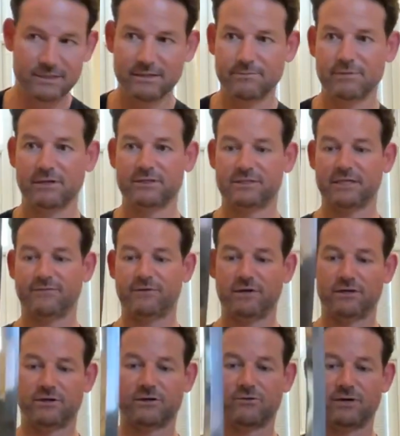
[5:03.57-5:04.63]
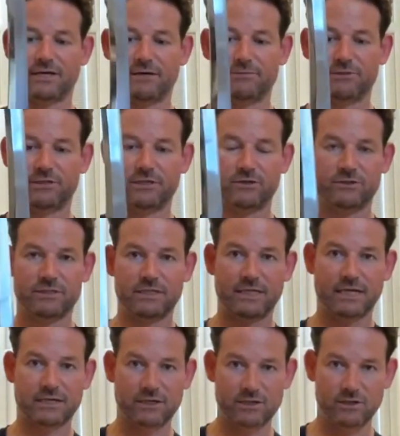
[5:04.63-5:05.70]
about 700 grams. Here's the
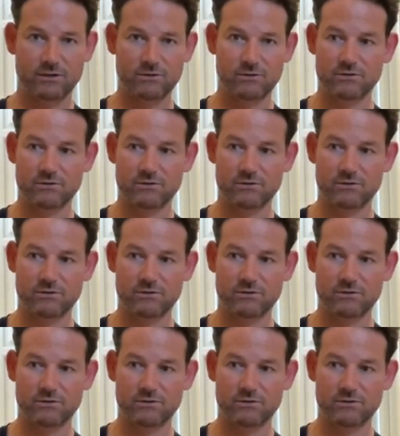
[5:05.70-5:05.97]
nakago.